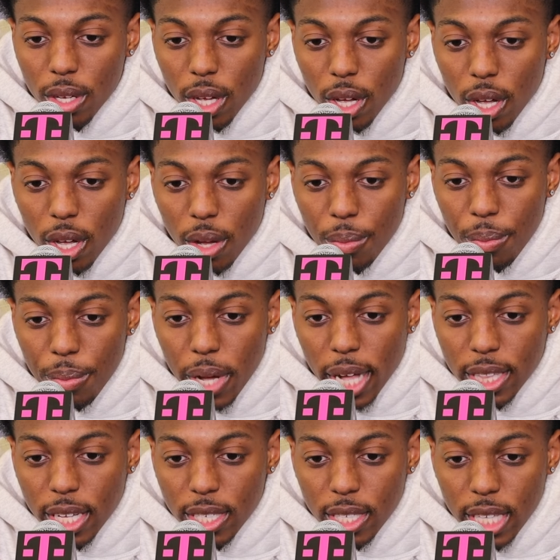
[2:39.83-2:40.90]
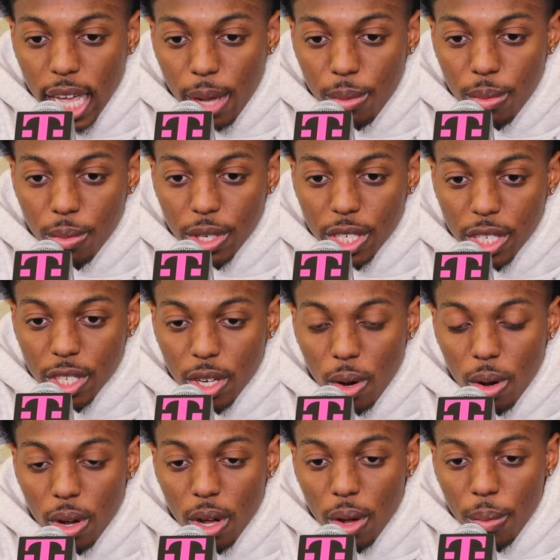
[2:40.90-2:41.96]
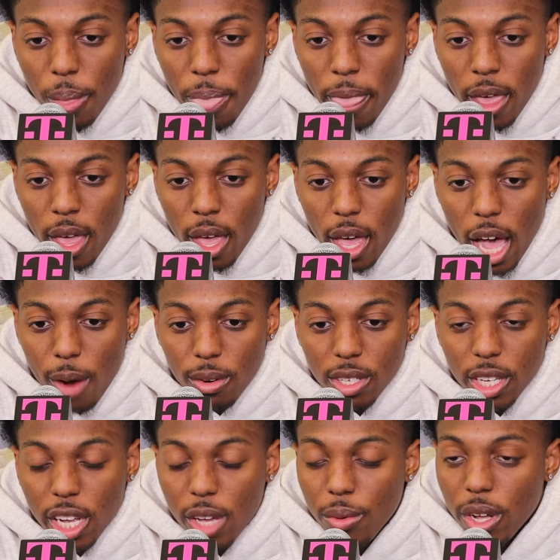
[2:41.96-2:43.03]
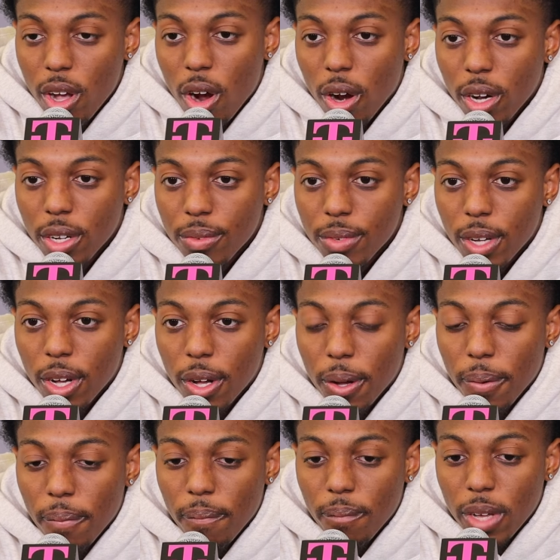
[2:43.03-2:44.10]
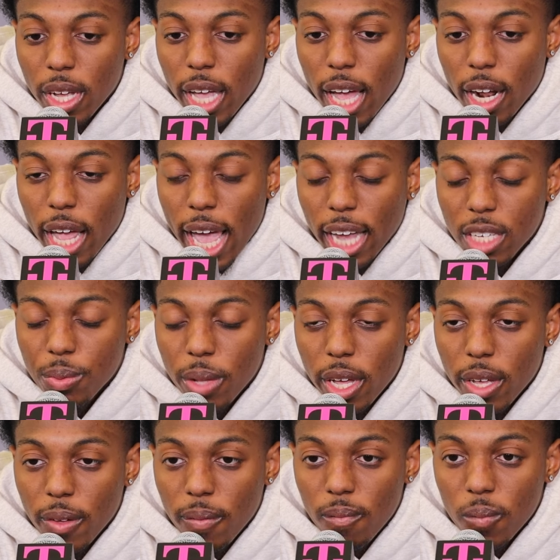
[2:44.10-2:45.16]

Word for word: Um, but I think tonight we just show um, how resilient we are um, and how the Aggies play.